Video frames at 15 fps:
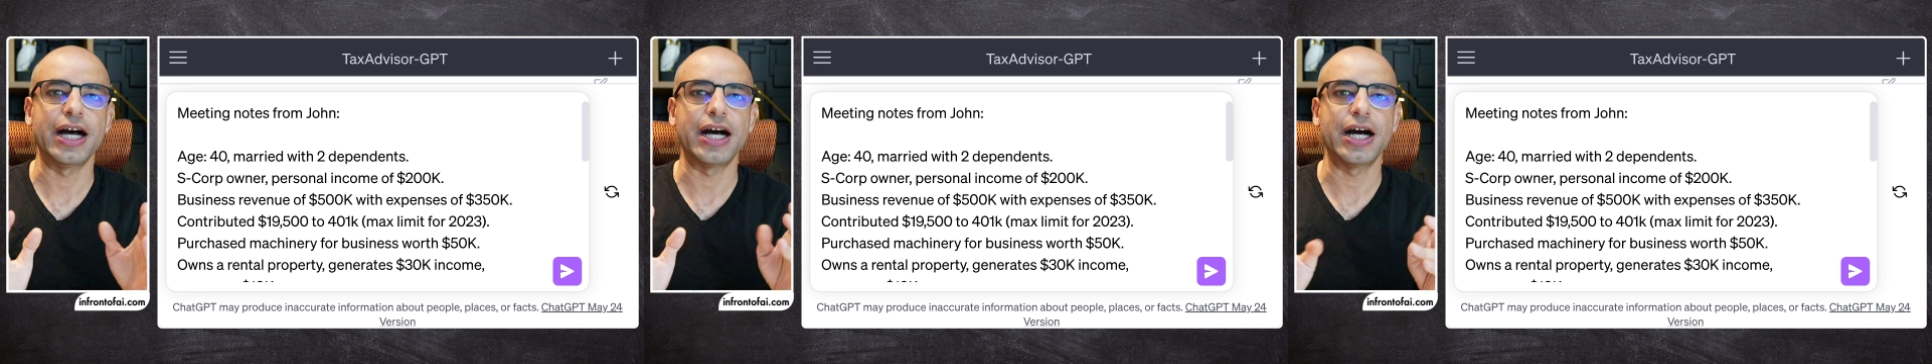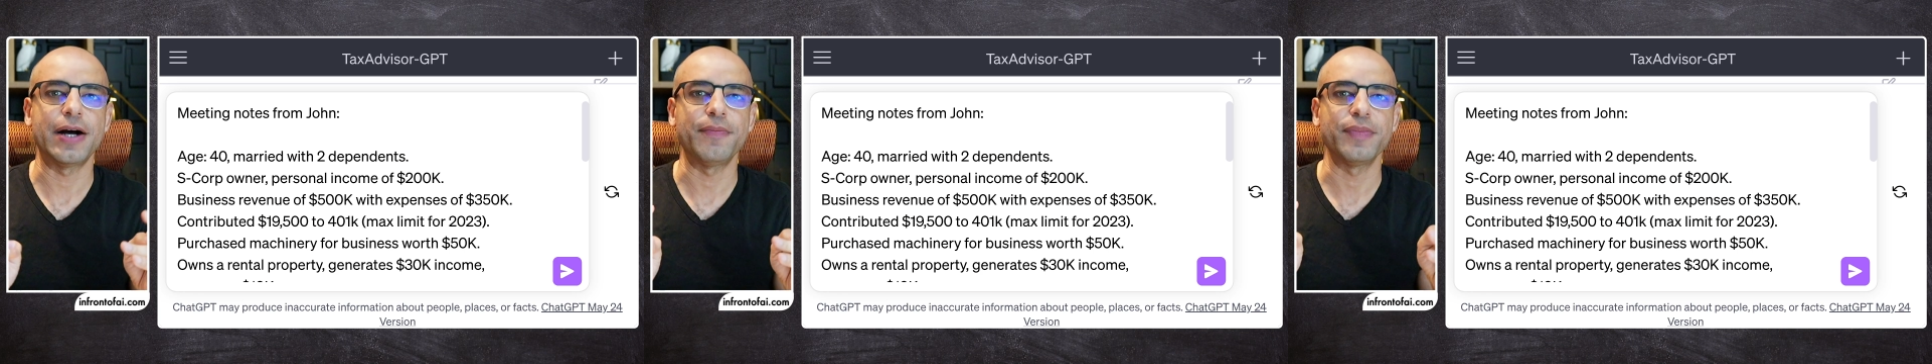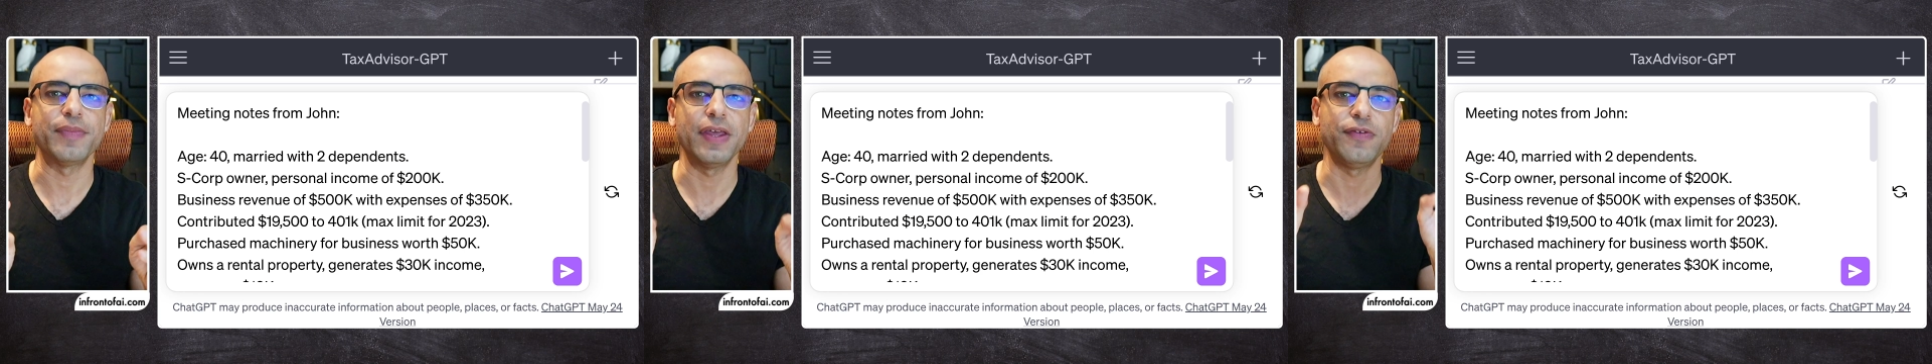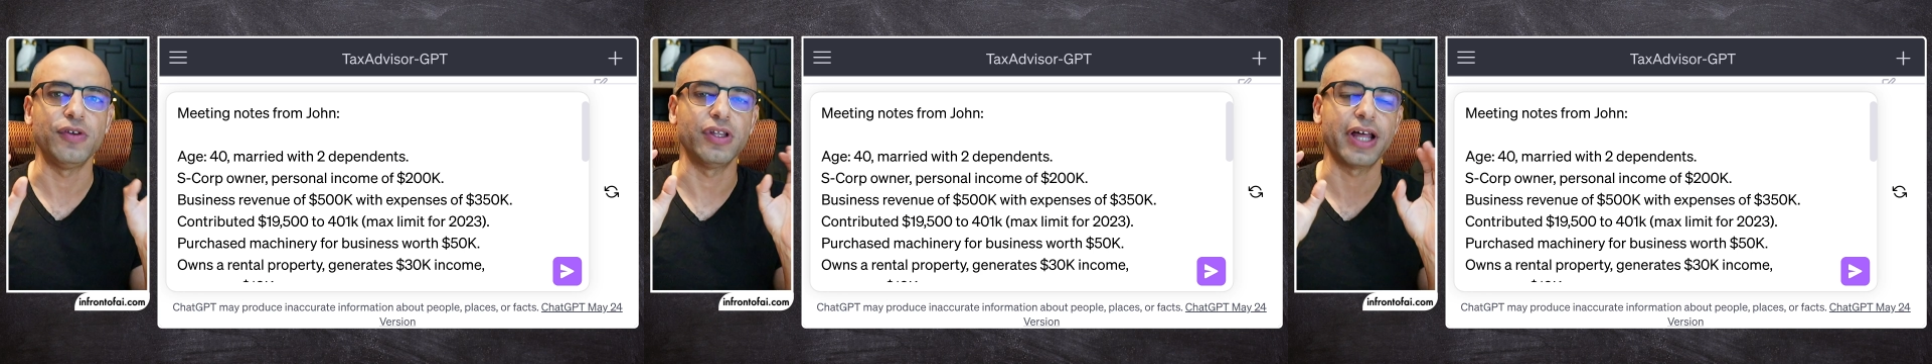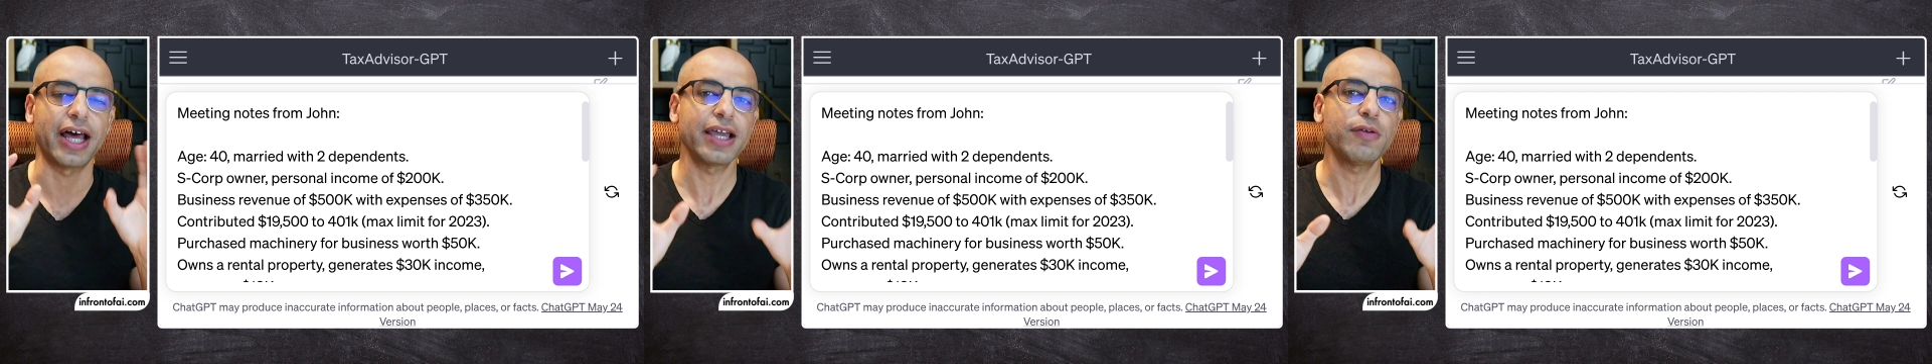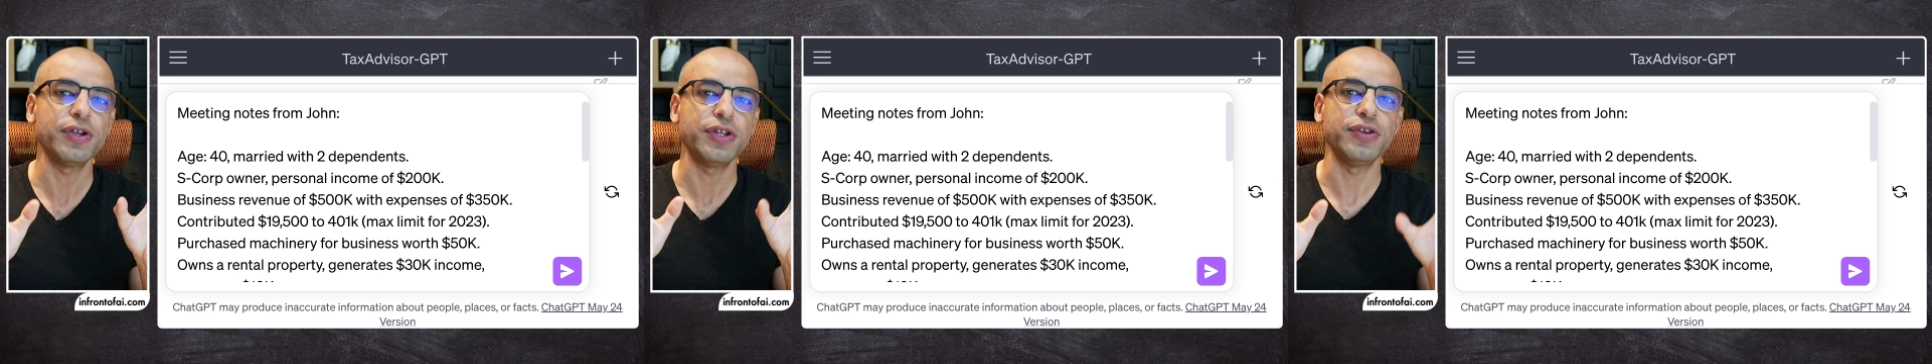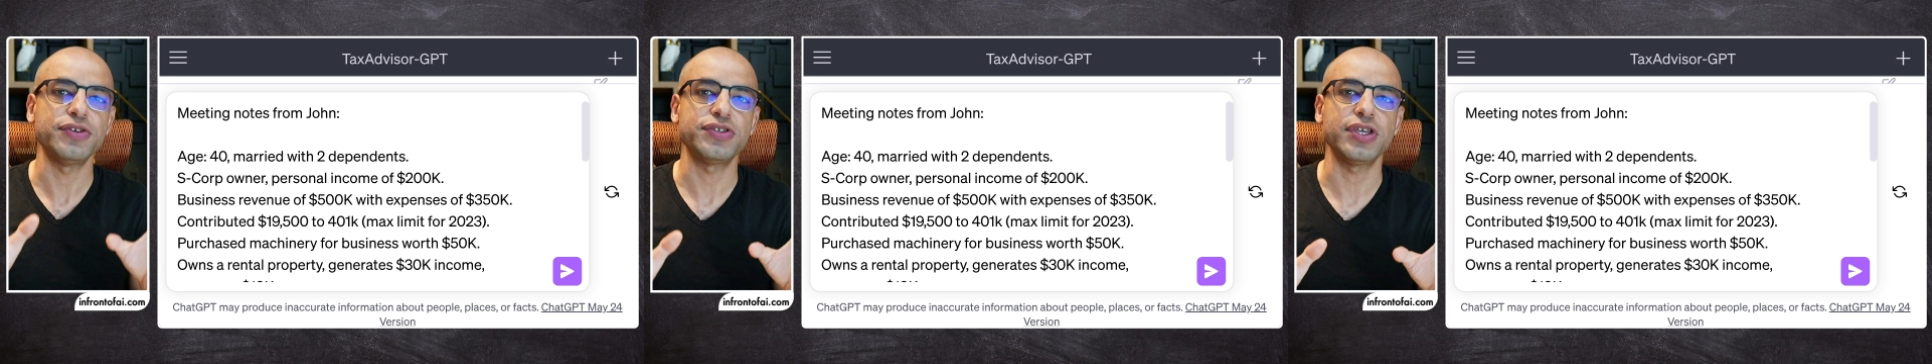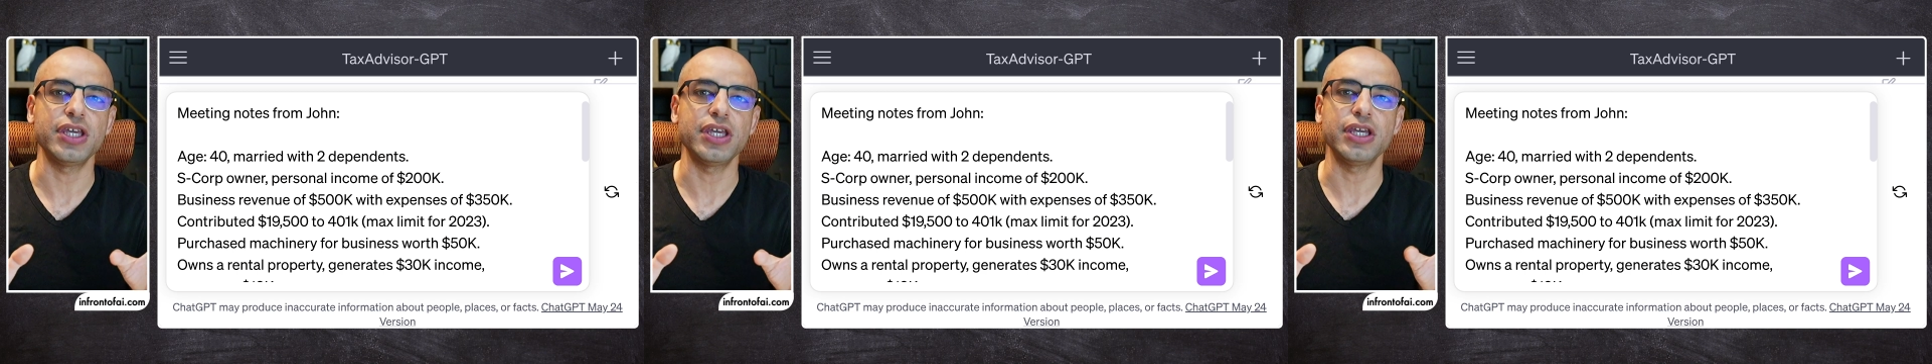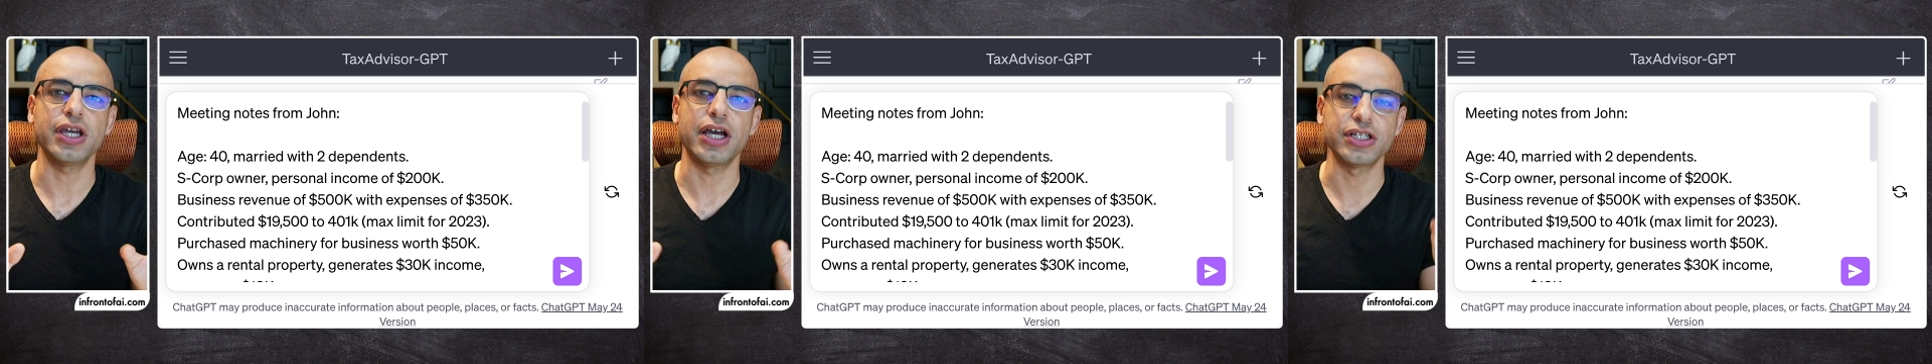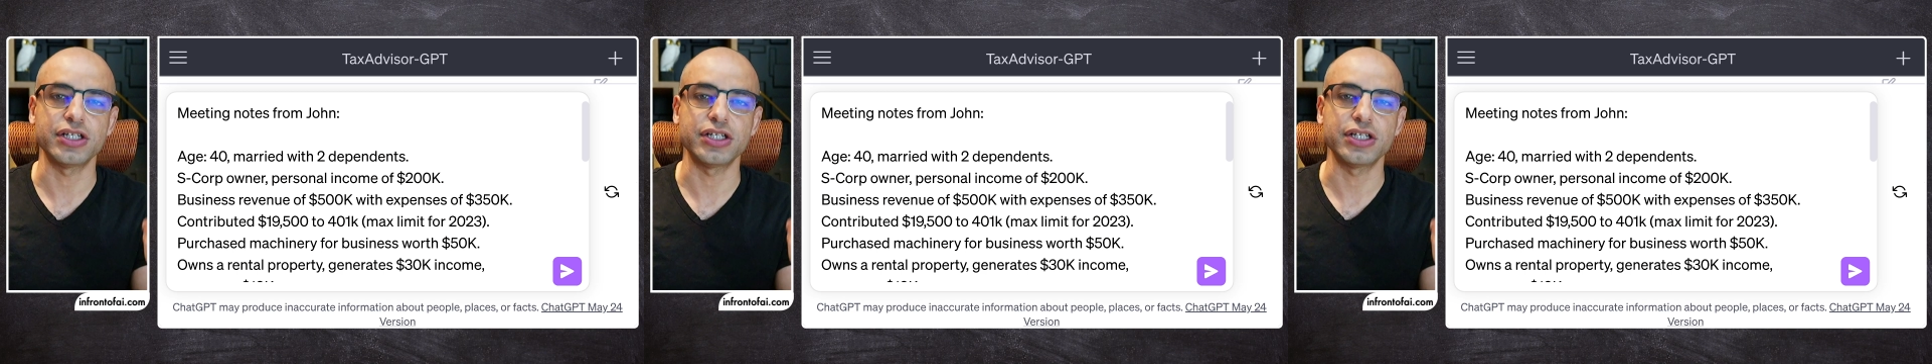if you like what you see,